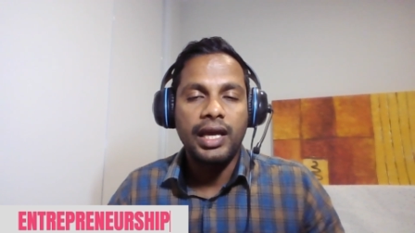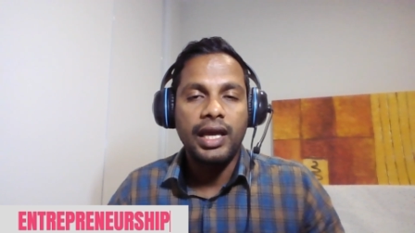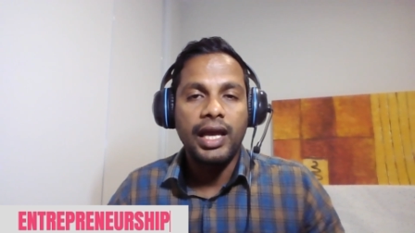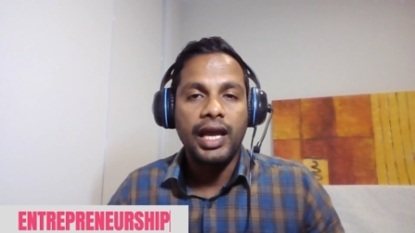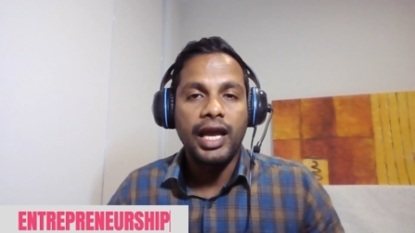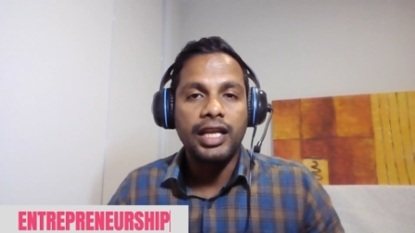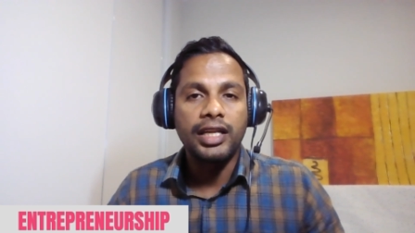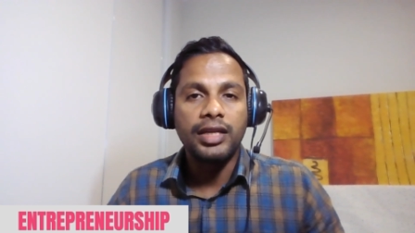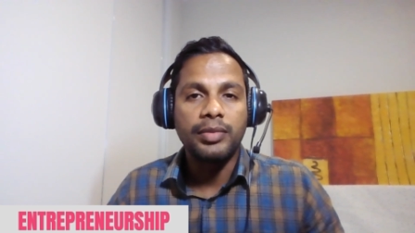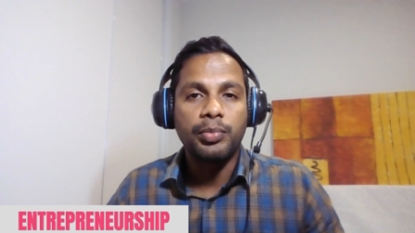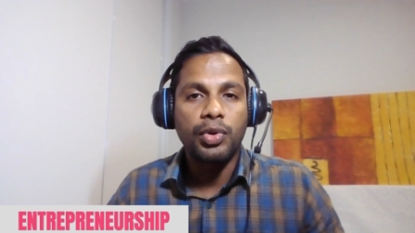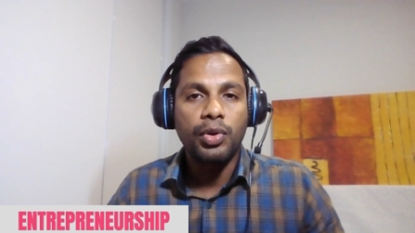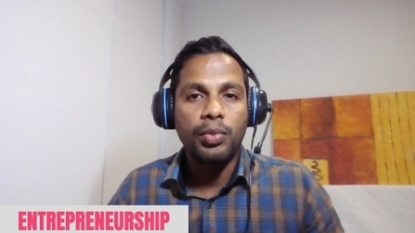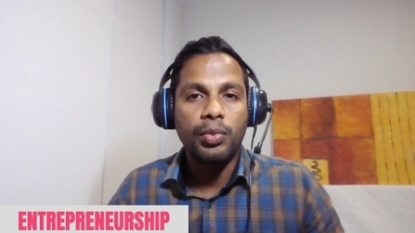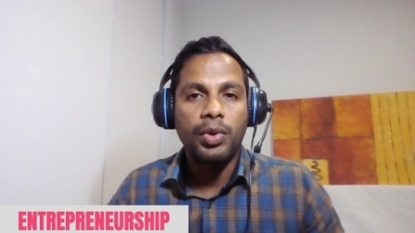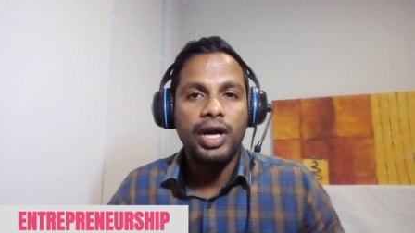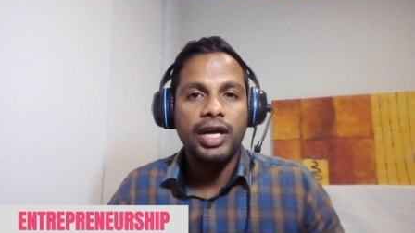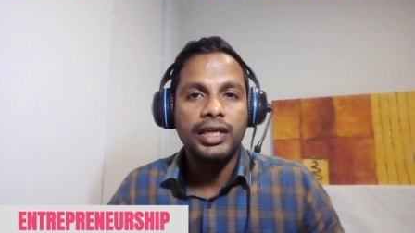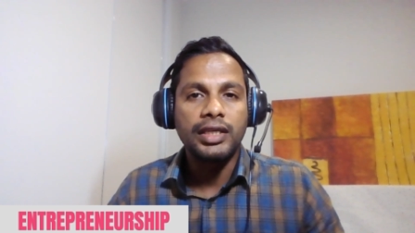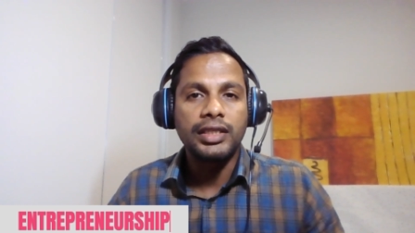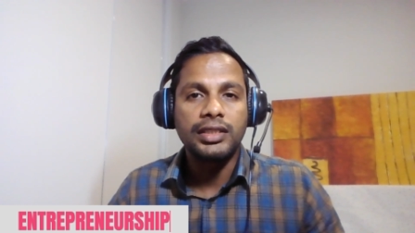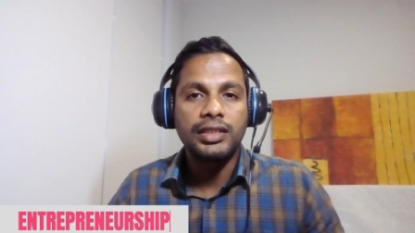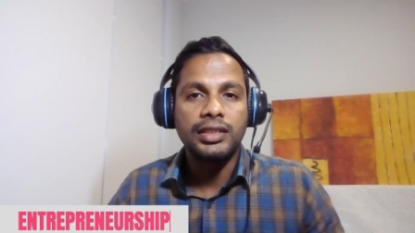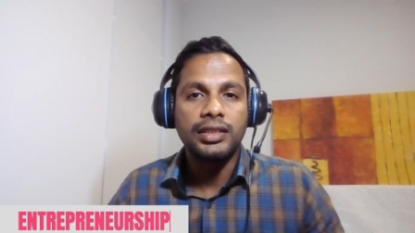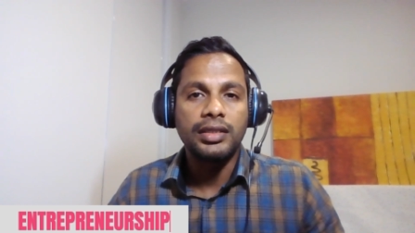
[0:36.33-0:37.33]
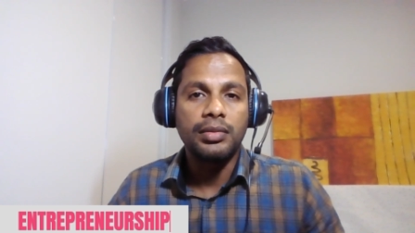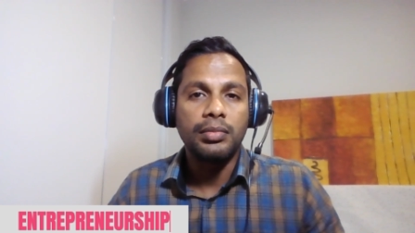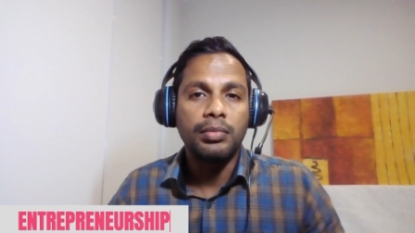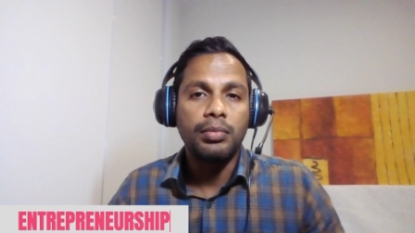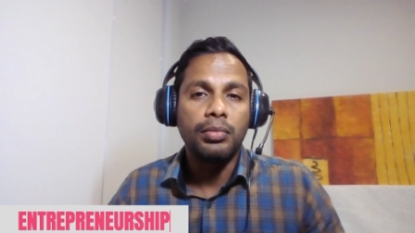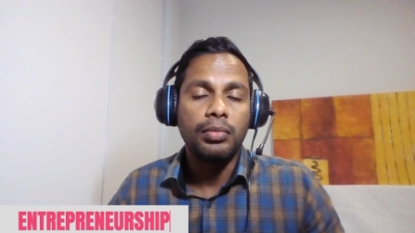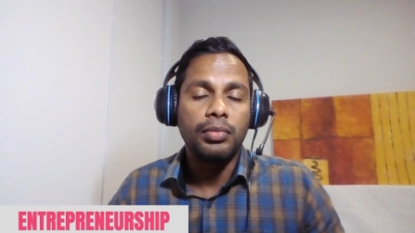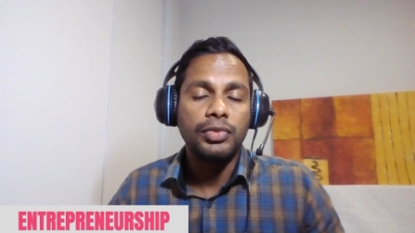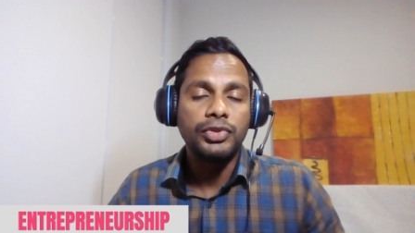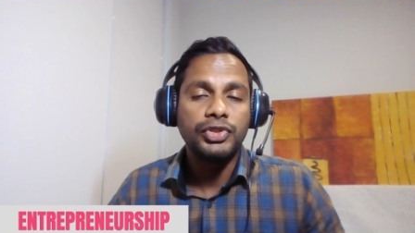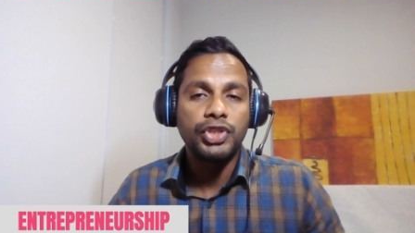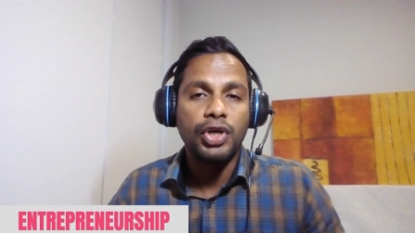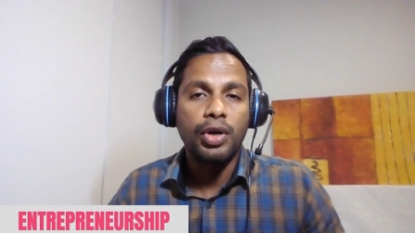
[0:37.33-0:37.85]
and provide
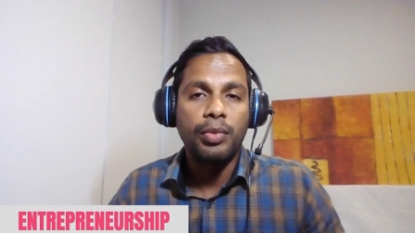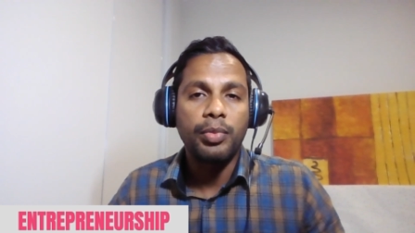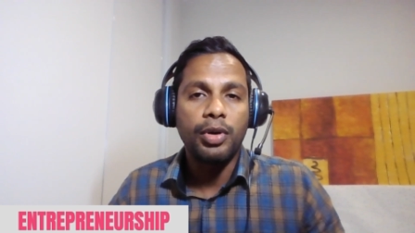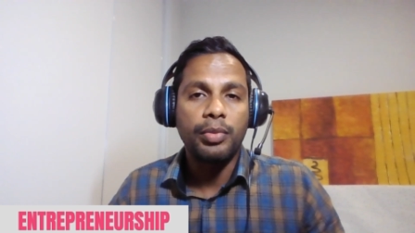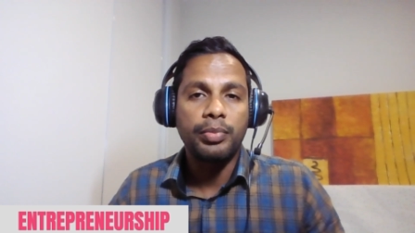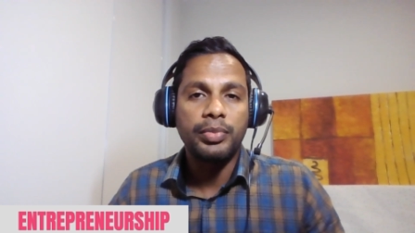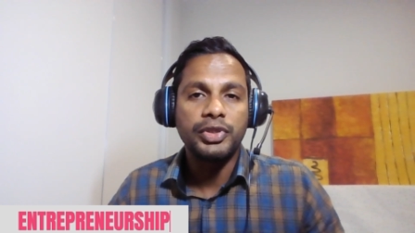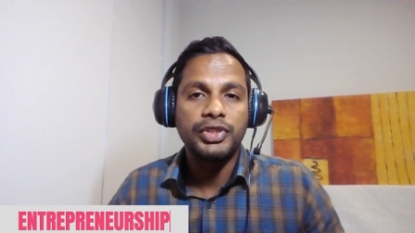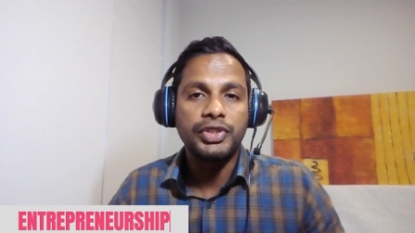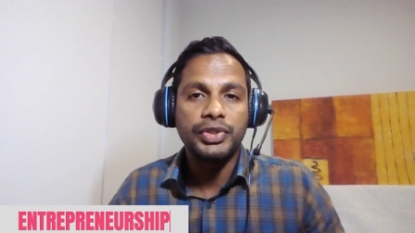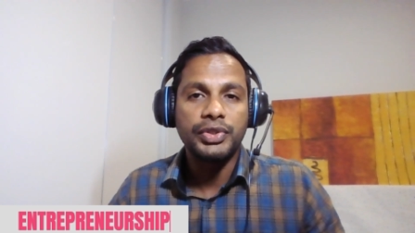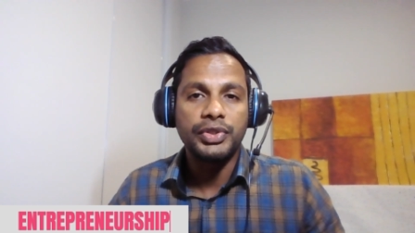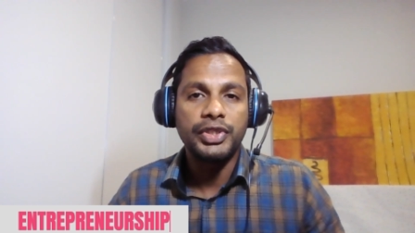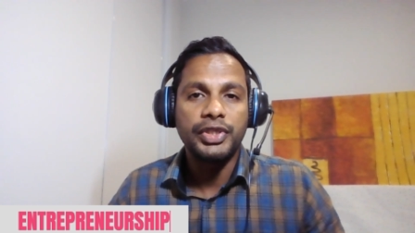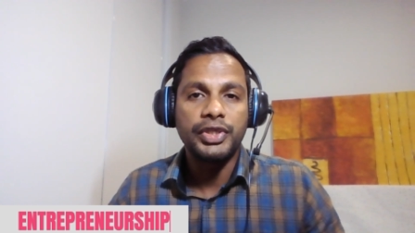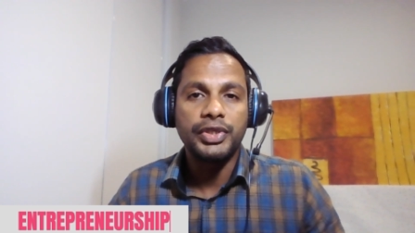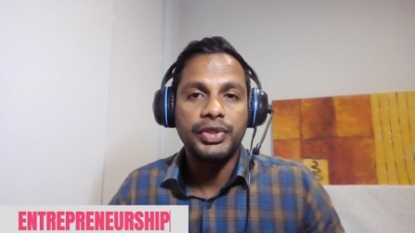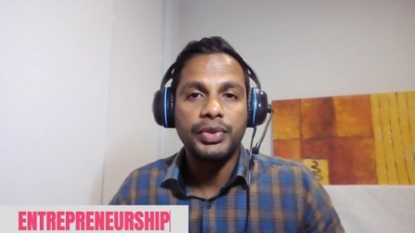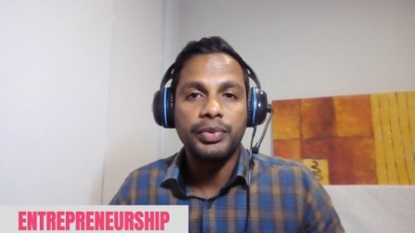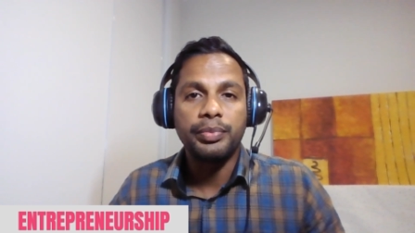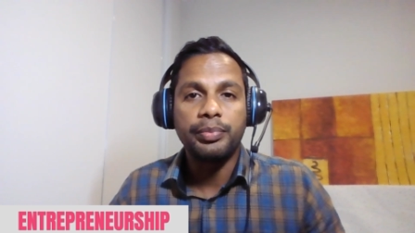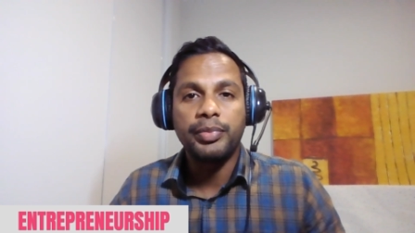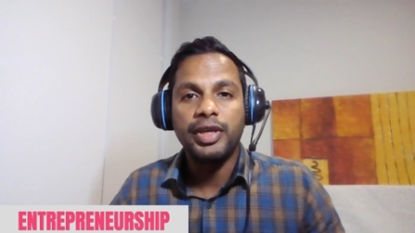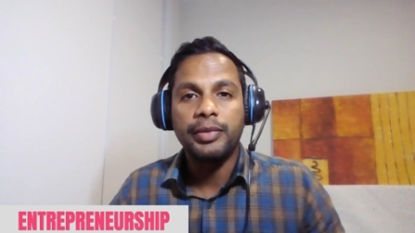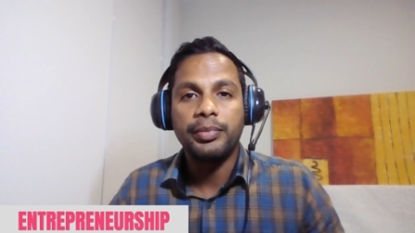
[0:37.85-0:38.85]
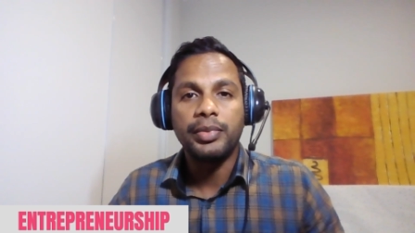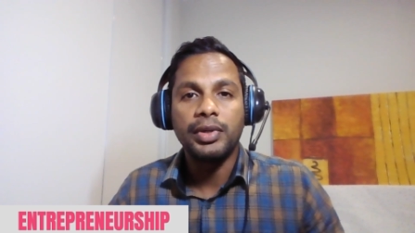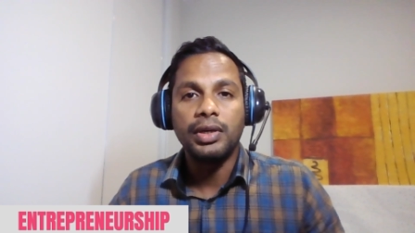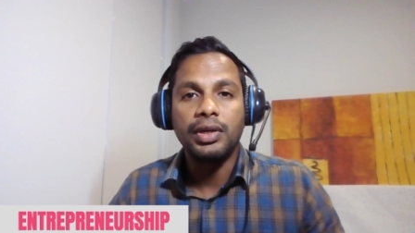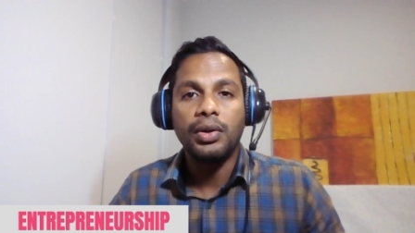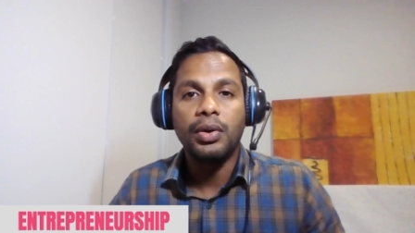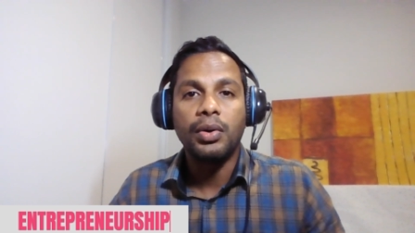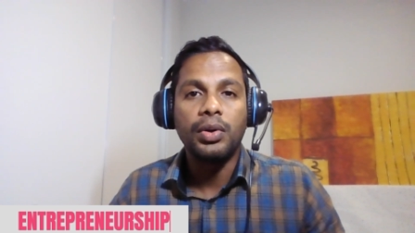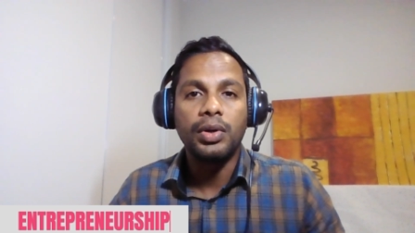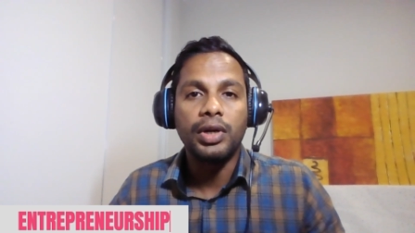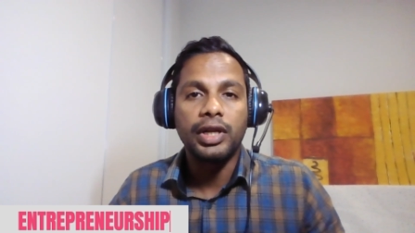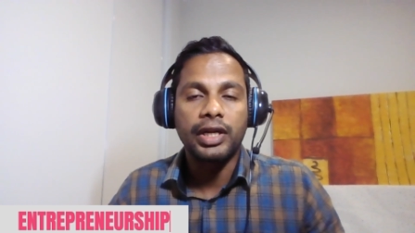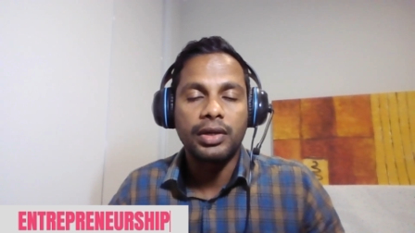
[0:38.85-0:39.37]
job opportunity to people
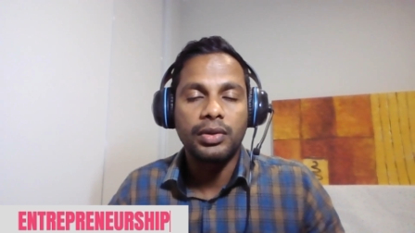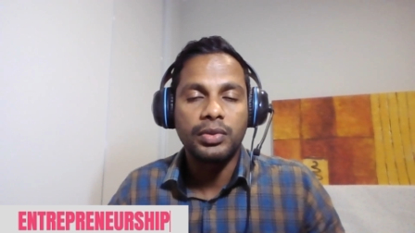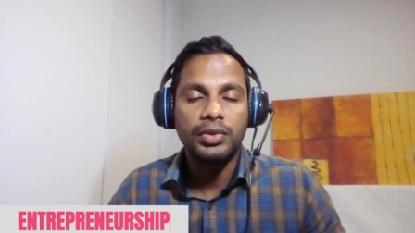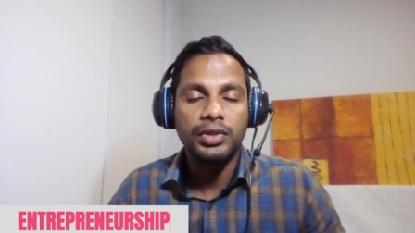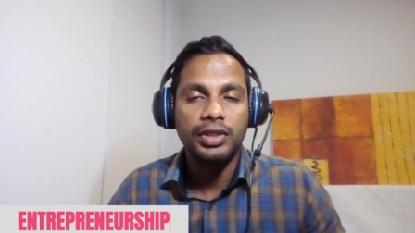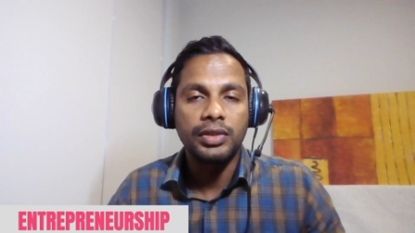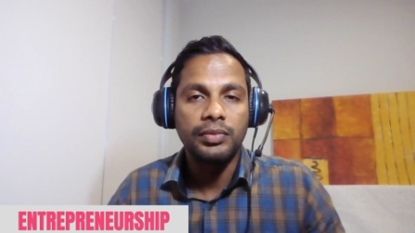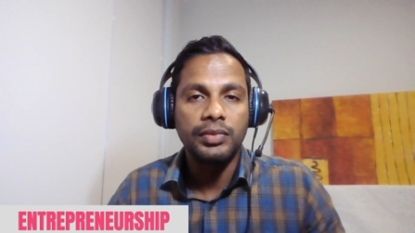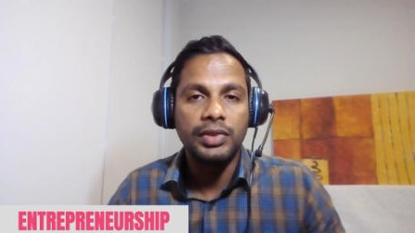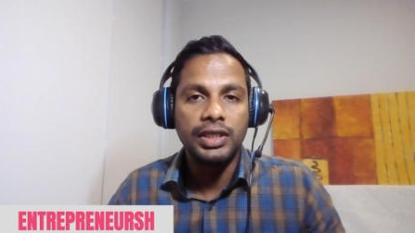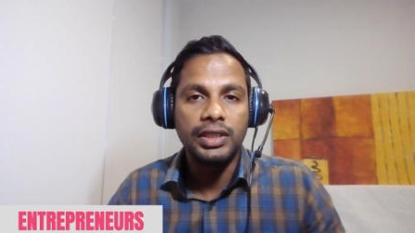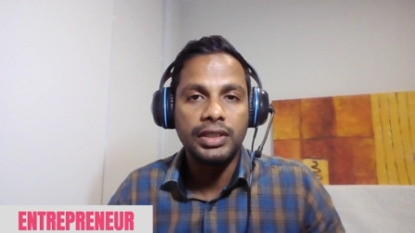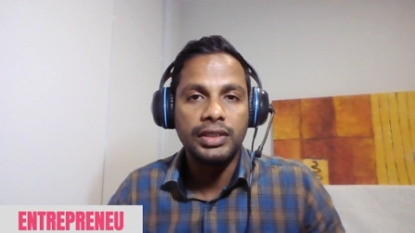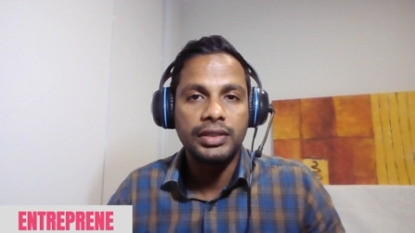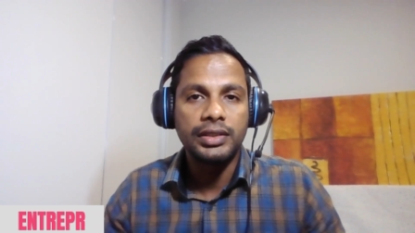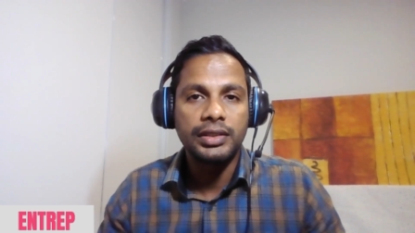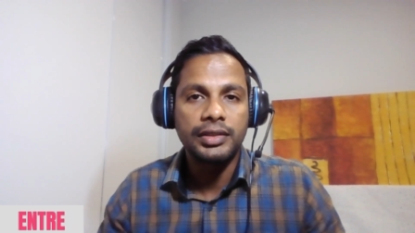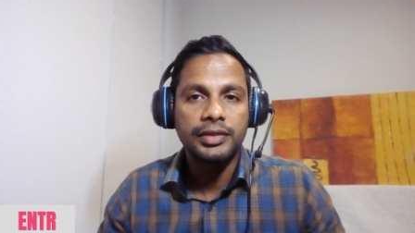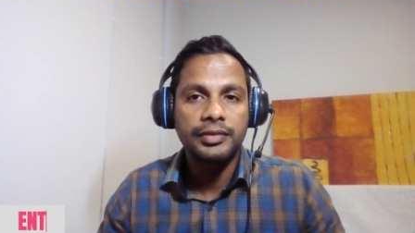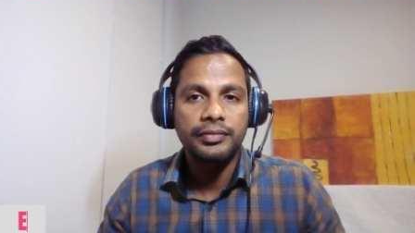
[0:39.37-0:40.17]
all around the world.